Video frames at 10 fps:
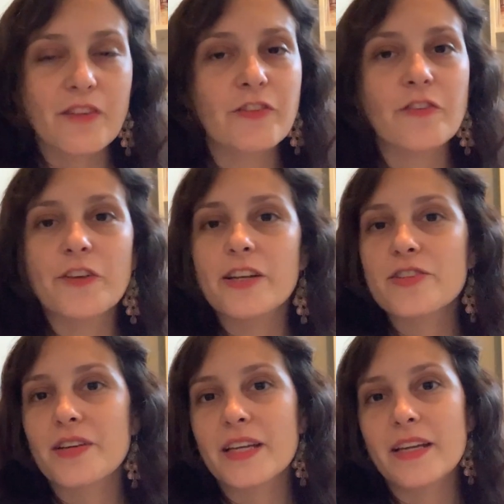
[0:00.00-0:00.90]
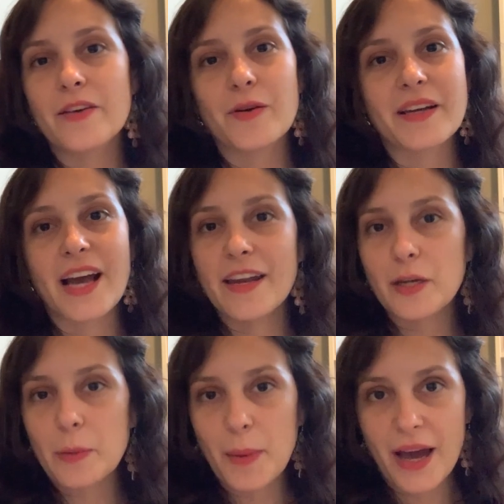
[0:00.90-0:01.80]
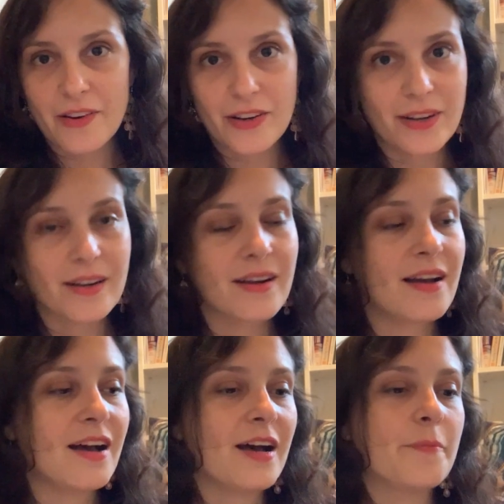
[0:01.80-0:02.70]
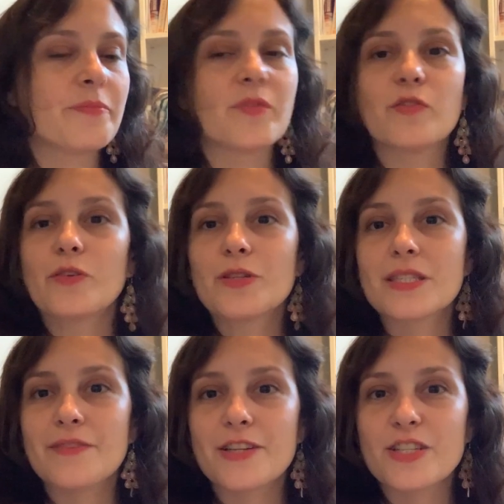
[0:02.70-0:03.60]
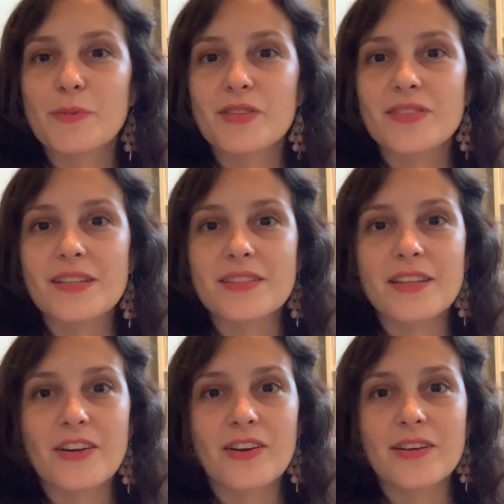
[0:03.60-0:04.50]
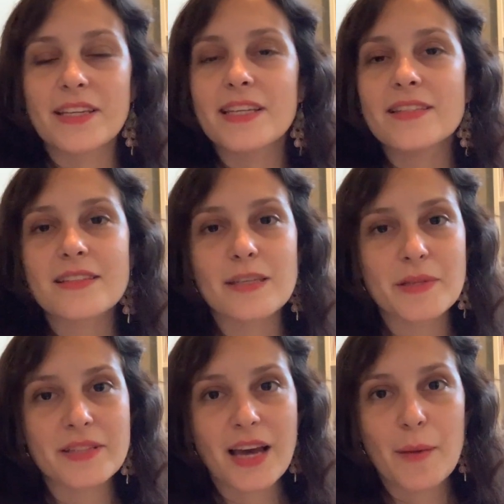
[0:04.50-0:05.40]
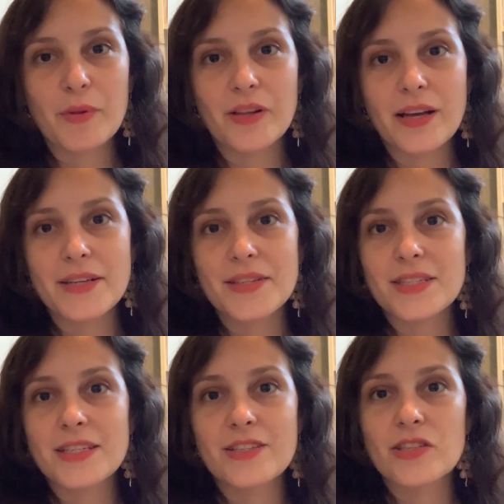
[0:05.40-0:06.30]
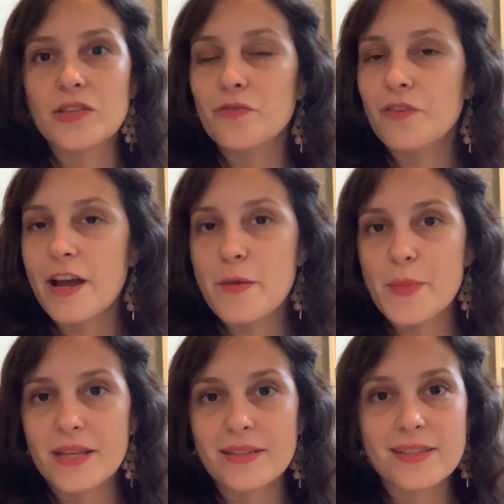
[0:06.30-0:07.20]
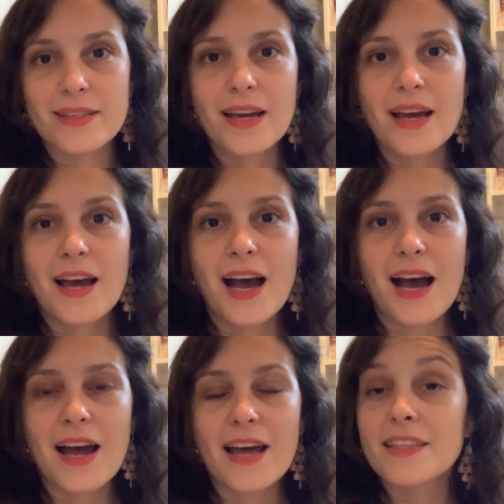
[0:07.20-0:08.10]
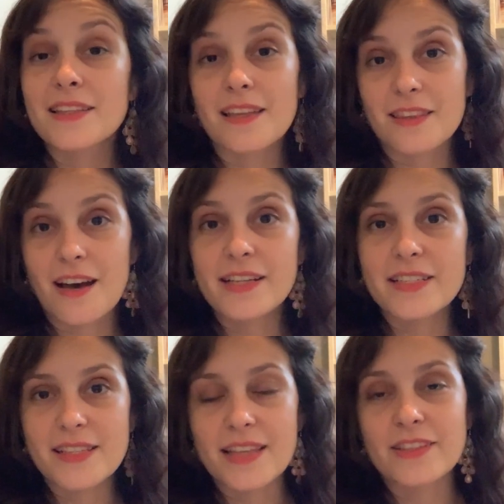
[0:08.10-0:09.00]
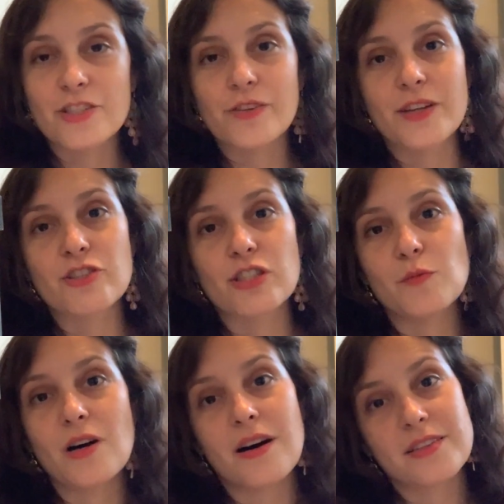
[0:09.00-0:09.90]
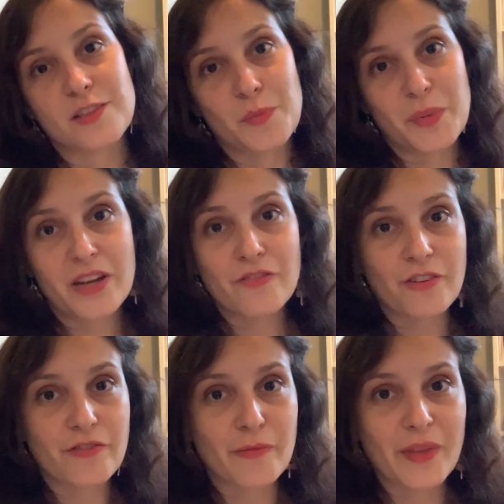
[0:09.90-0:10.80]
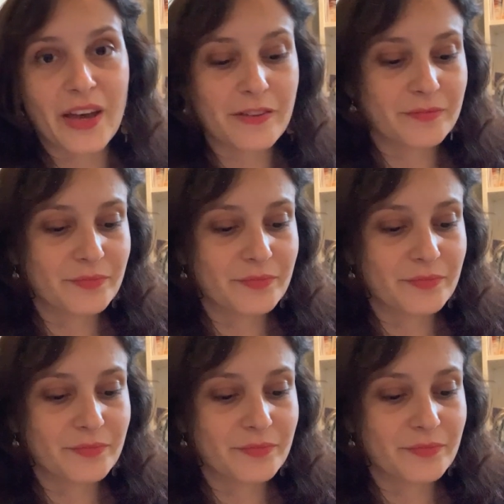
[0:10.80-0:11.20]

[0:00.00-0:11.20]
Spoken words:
If their feeders are eating organic matter, fruits, vegetables, things that are easily metabolized into vitamins, I think the thought is that the tarantula will also benefit from that.